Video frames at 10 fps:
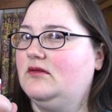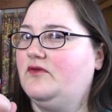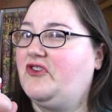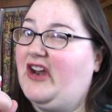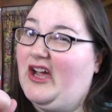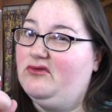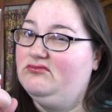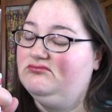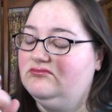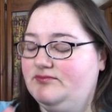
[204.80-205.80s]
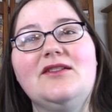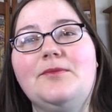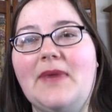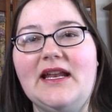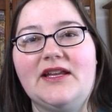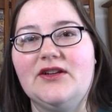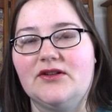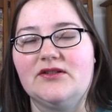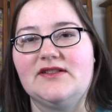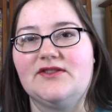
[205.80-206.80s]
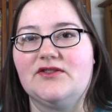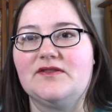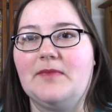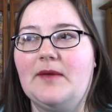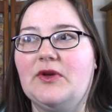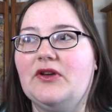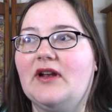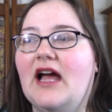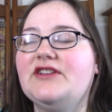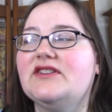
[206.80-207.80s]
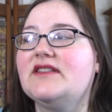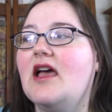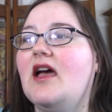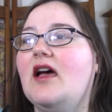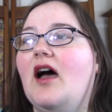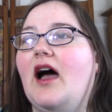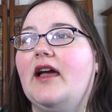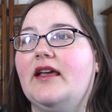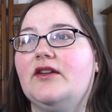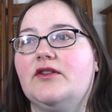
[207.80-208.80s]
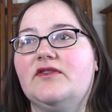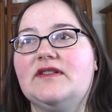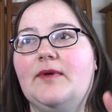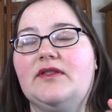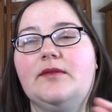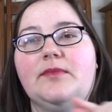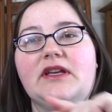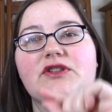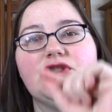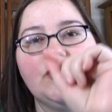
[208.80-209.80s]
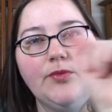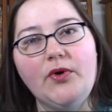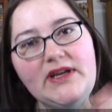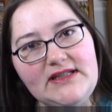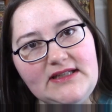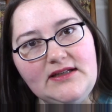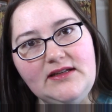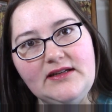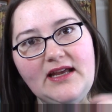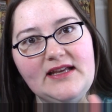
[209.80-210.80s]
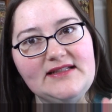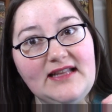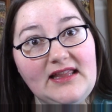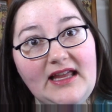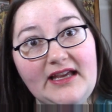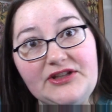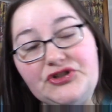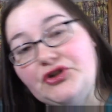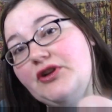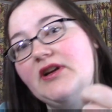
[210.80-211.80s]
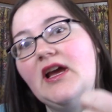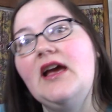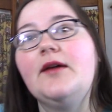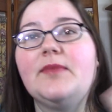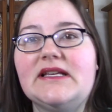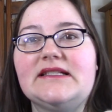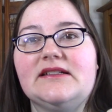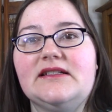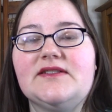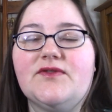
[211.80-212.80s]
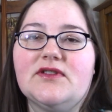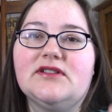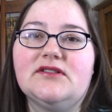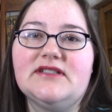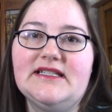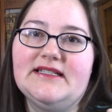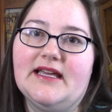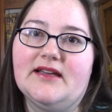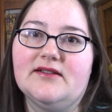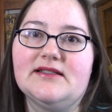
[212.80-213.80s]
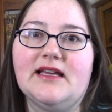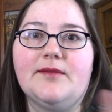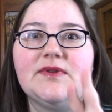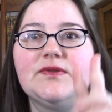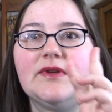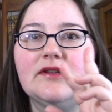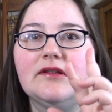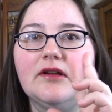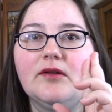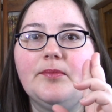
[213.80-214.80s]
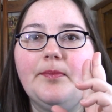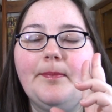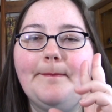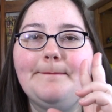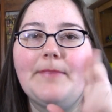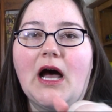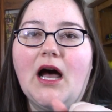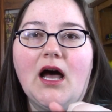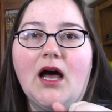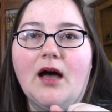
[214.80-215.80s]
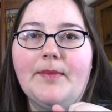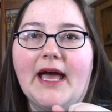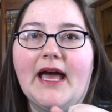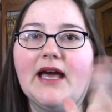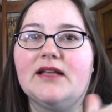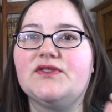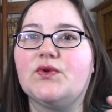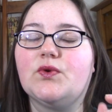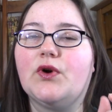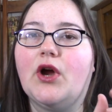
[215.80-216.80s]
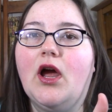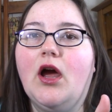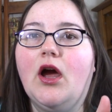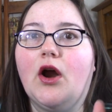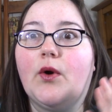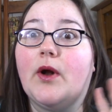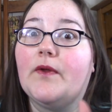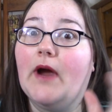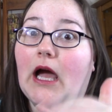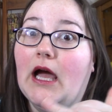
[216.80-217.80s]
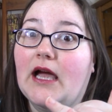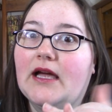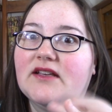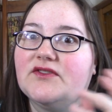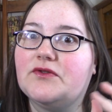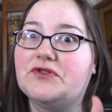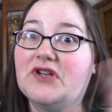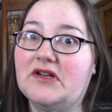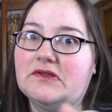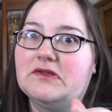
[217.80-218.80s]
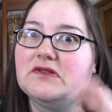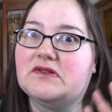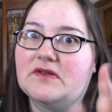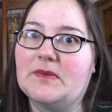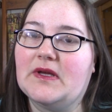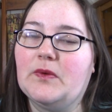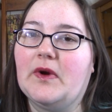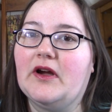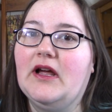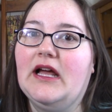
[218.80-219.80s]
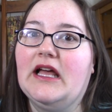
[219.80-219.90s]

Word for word: for now. Little manicure scissors might be good. I just, I get nervous about them being too pointy in case they like jerk. Basically, it's for the little details, like between their little paw pads or around their eyes or their genitals or something where